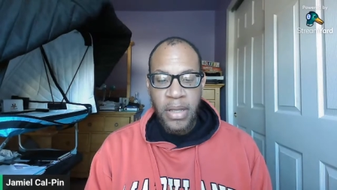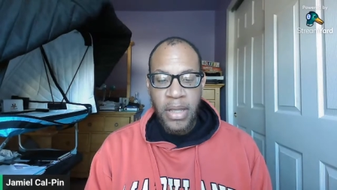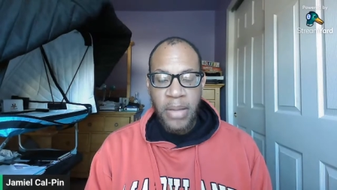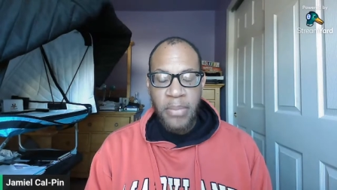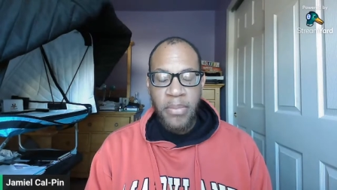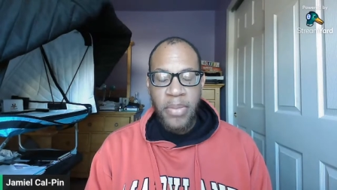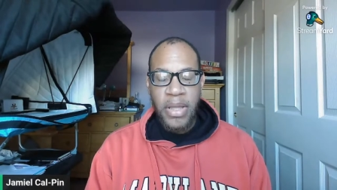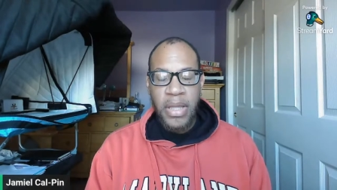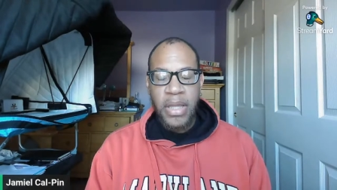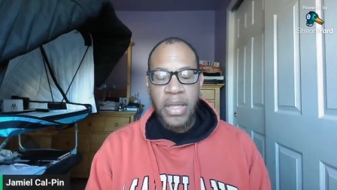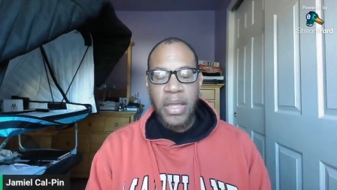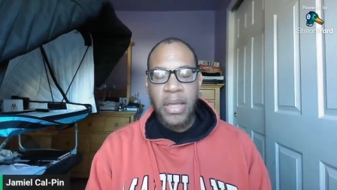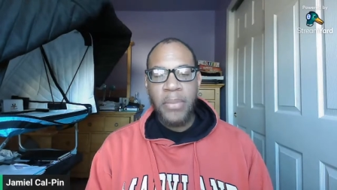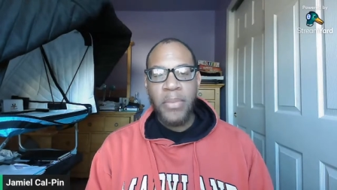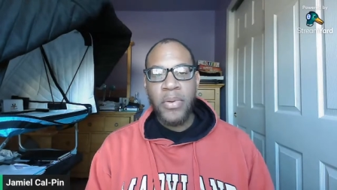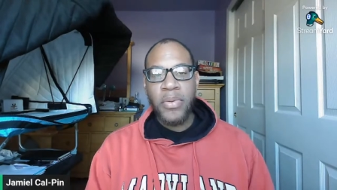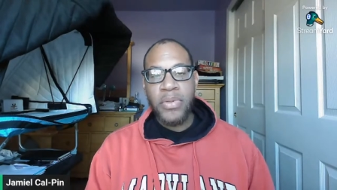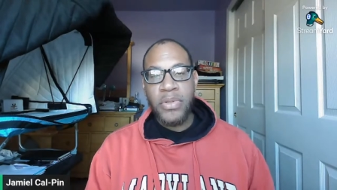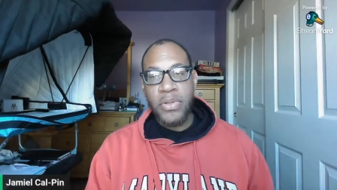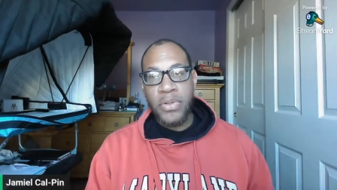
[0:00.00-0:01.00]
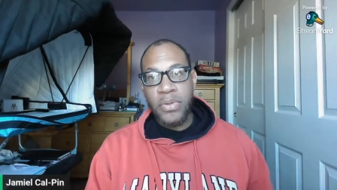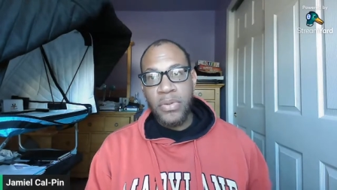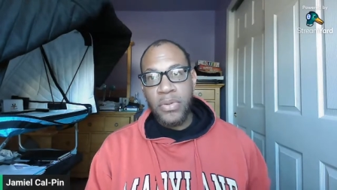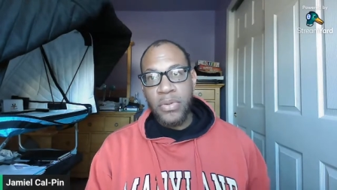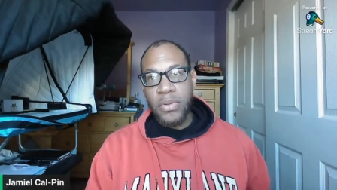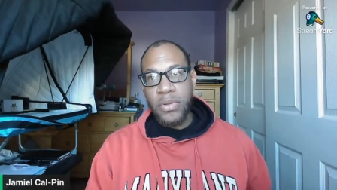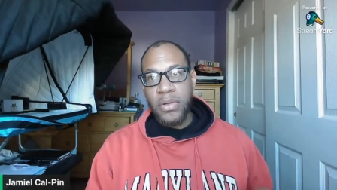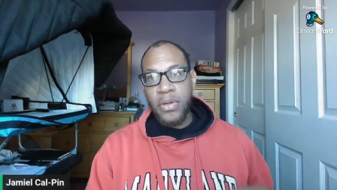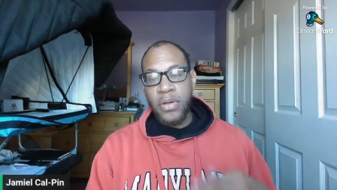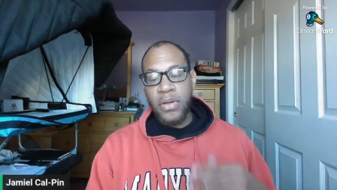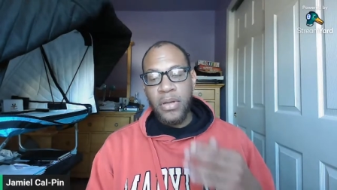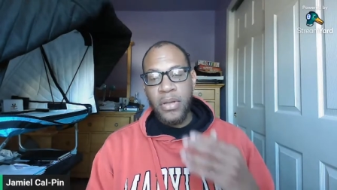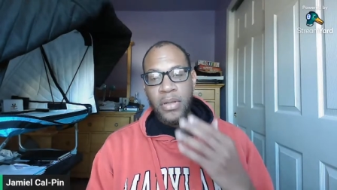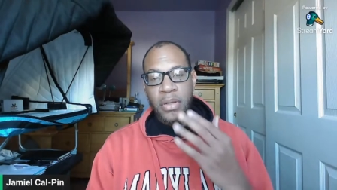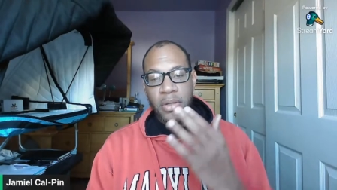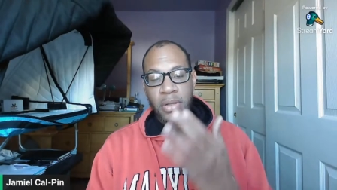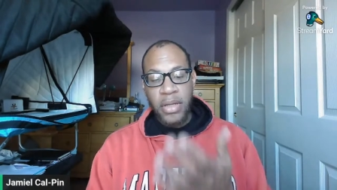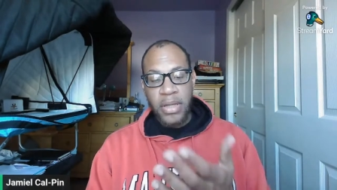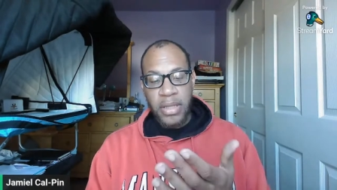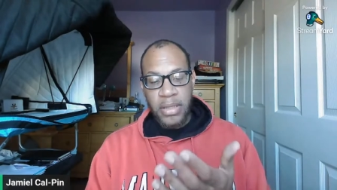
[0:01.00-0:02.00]
And being able to
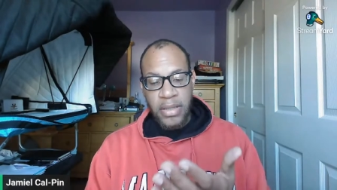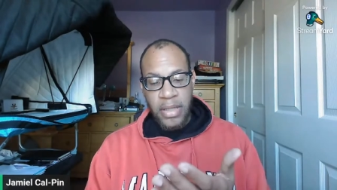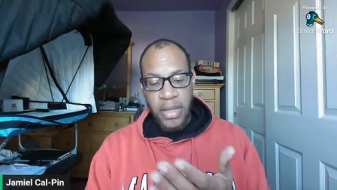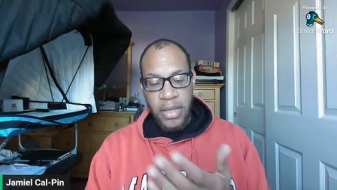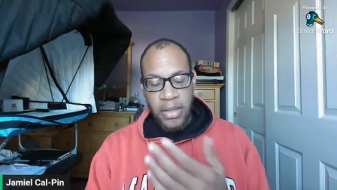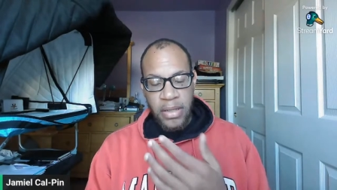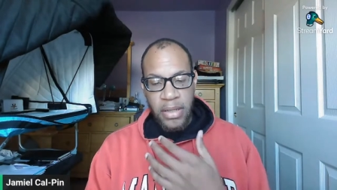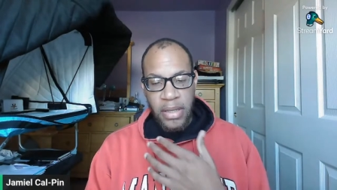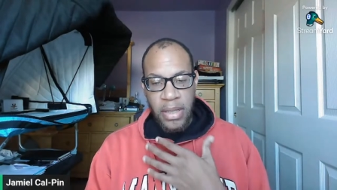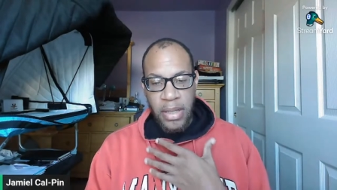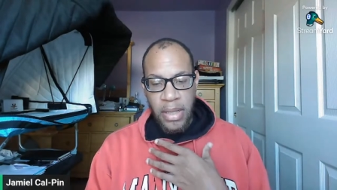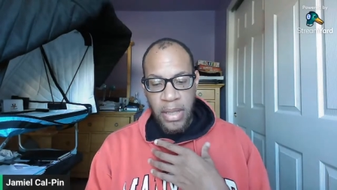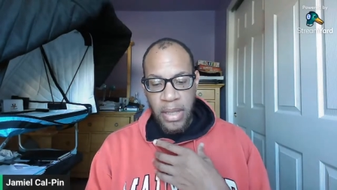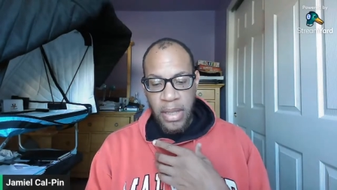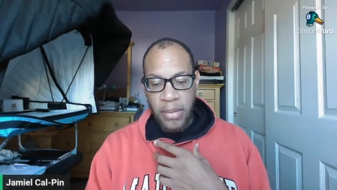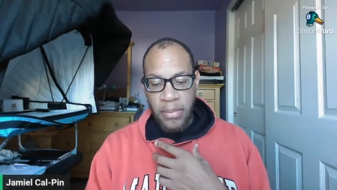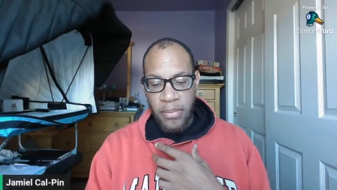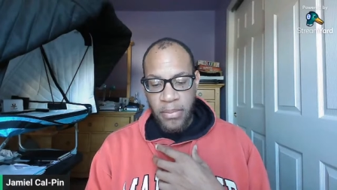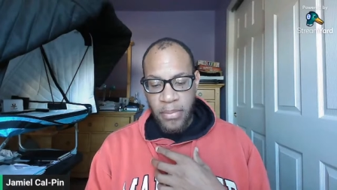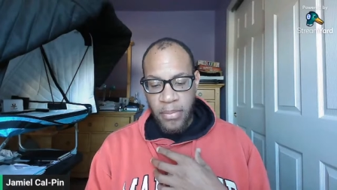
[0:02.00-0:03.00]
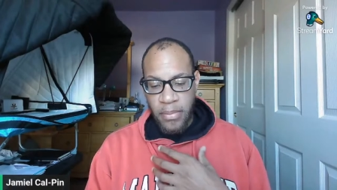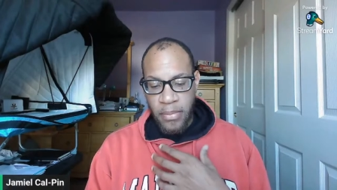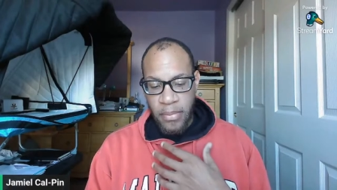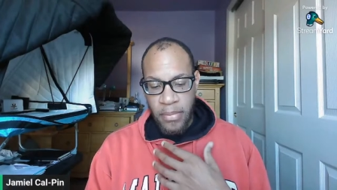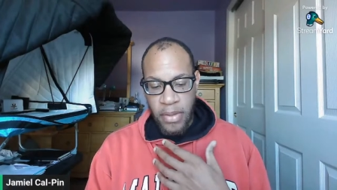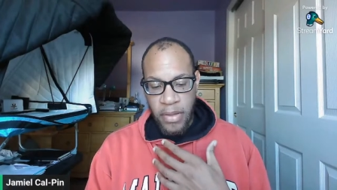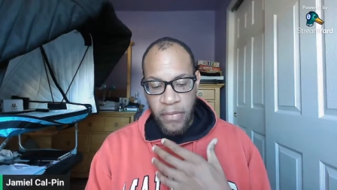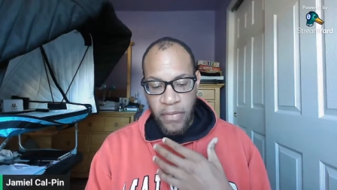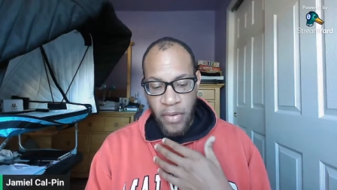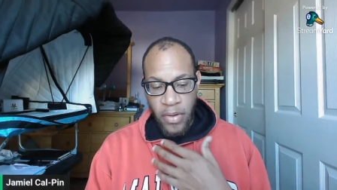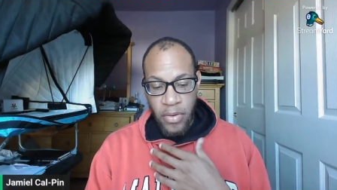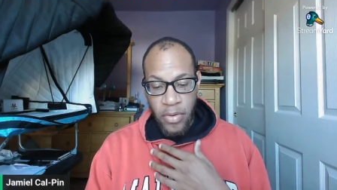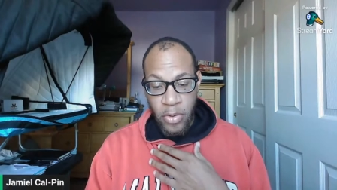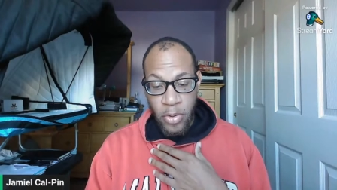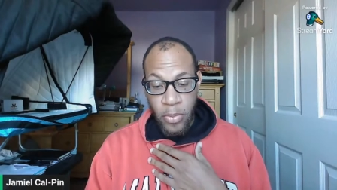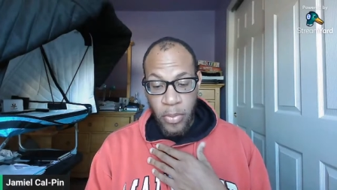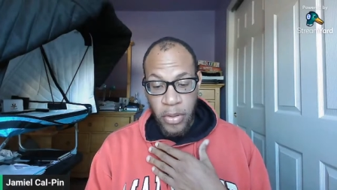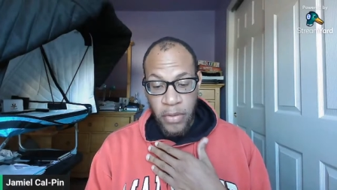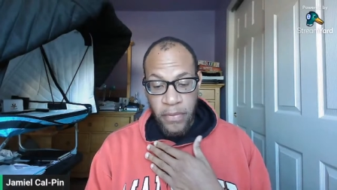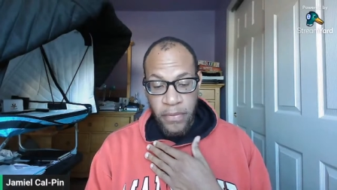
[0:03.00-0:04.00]
look at that and be
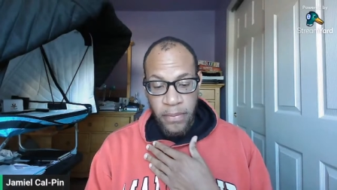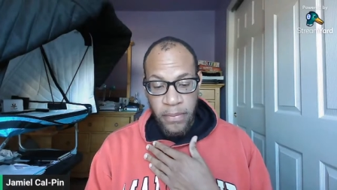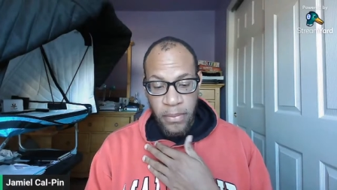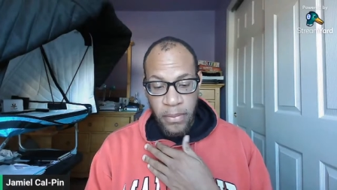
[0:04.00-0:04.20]
vulnerable